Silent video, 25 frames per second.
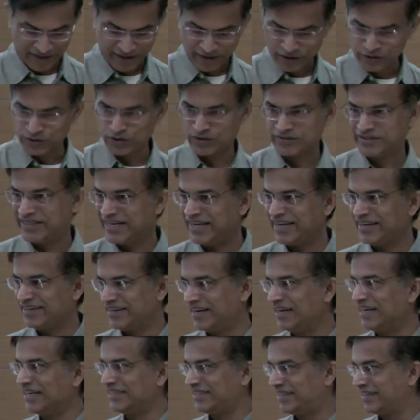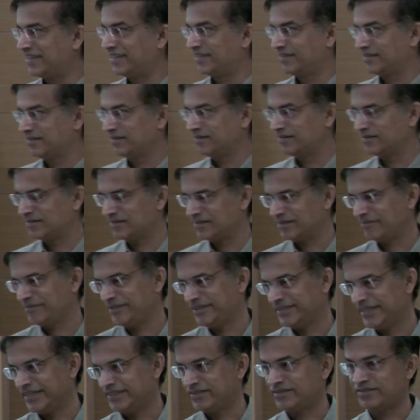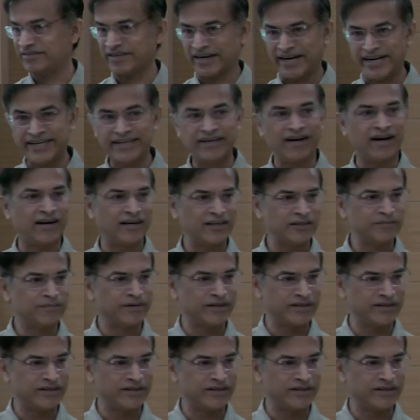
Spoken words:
So they really didn't, I mean, they tried hard,